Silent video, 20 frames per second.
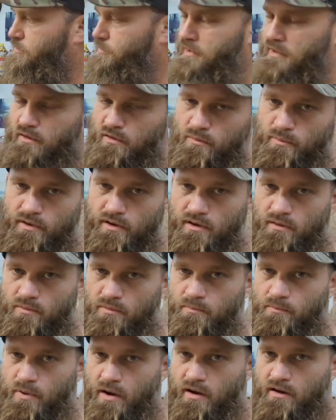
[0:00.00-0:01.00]
be a little bit of
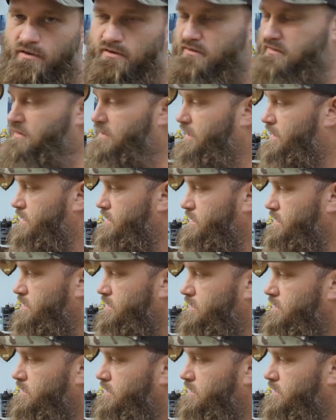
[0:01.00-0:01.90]
potter's clay